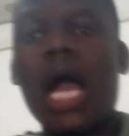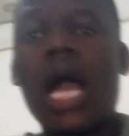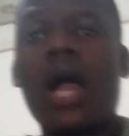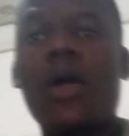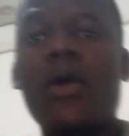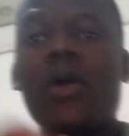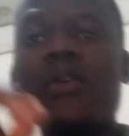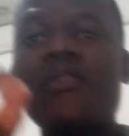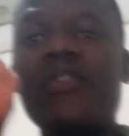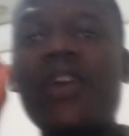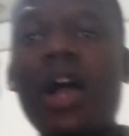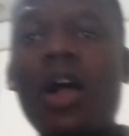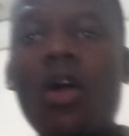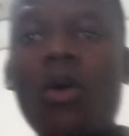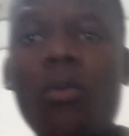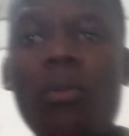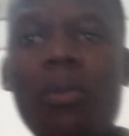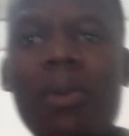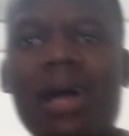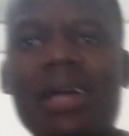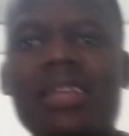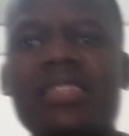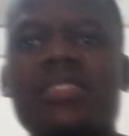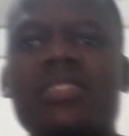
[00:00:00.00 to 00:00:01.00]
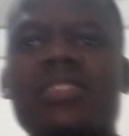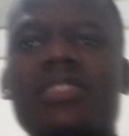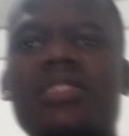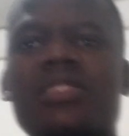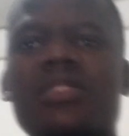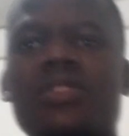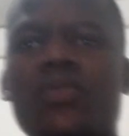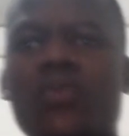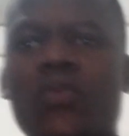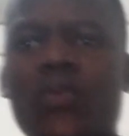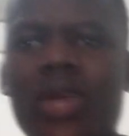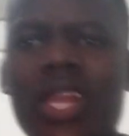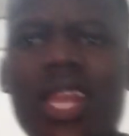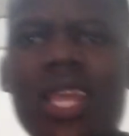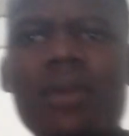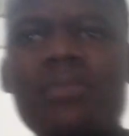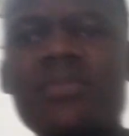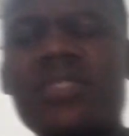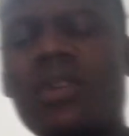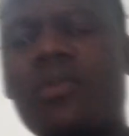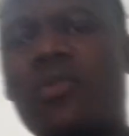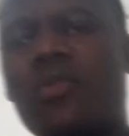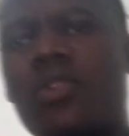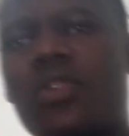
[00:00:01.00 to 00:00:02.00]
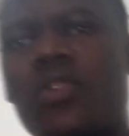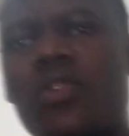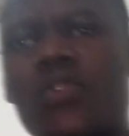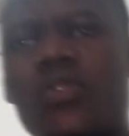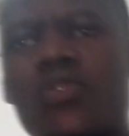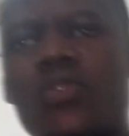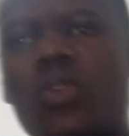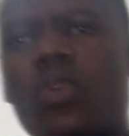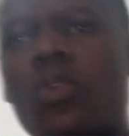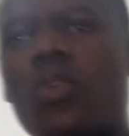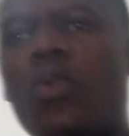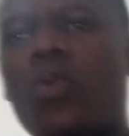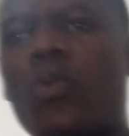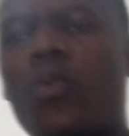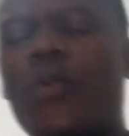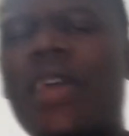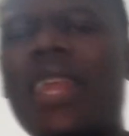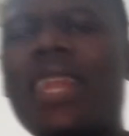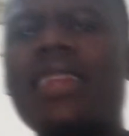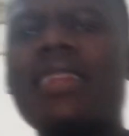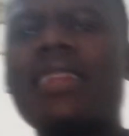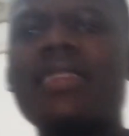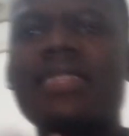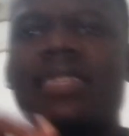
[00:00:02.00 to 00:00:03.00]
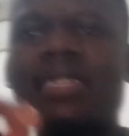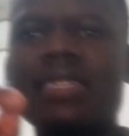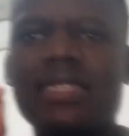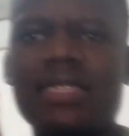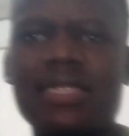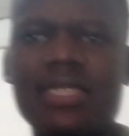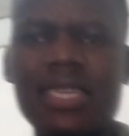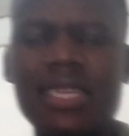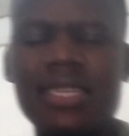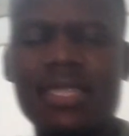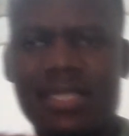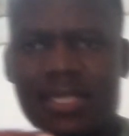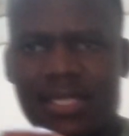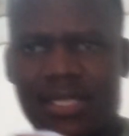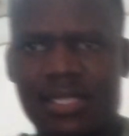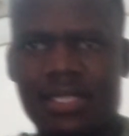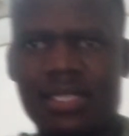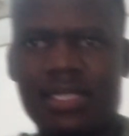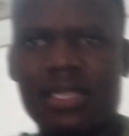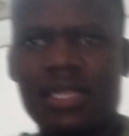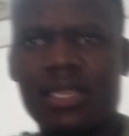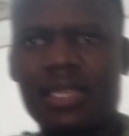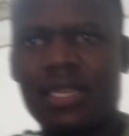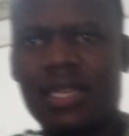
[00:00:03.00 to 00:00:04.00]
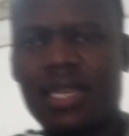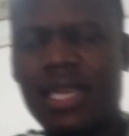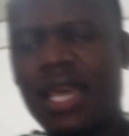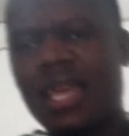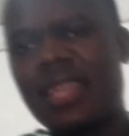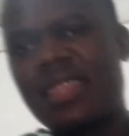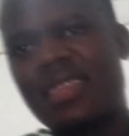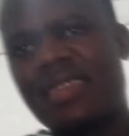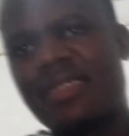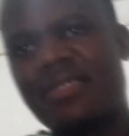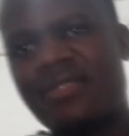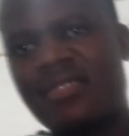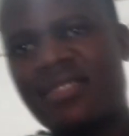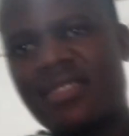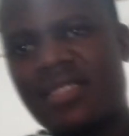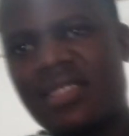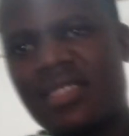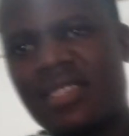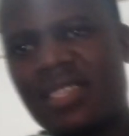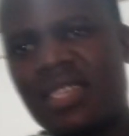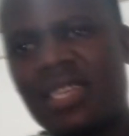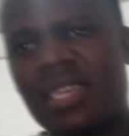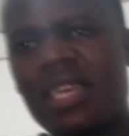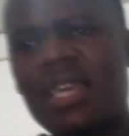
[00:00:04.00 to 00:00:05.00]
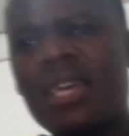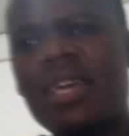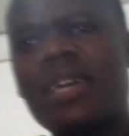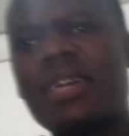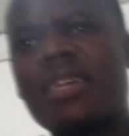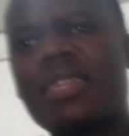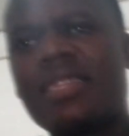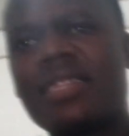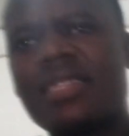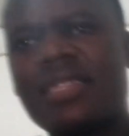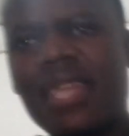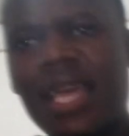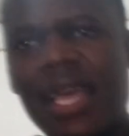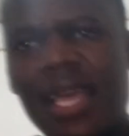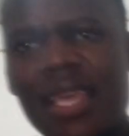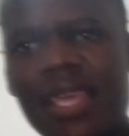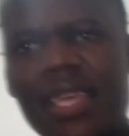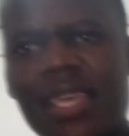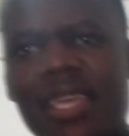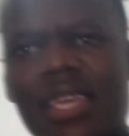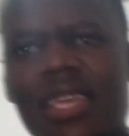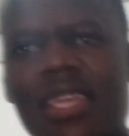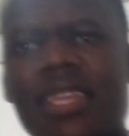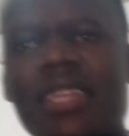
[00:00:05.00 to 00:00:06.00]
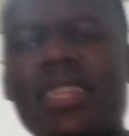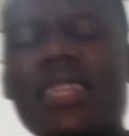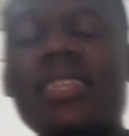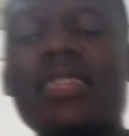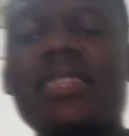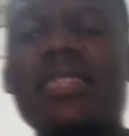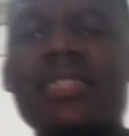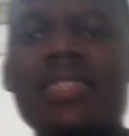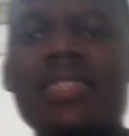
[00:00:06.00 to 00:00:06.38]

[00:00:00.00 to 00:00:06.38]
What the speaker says: However, how much William Samoei Ruto will dictate Kenyans day in,